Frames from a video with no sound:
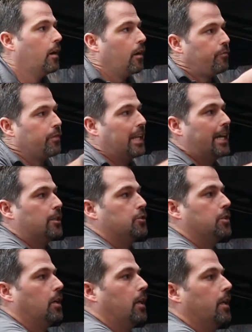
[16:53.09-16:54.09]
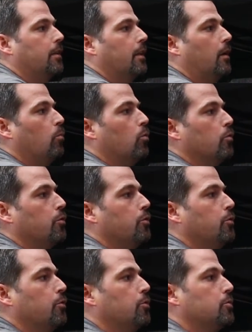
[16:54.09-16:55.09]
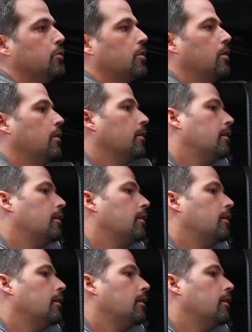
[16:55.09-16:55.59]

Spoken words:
a flange nut that we'll use.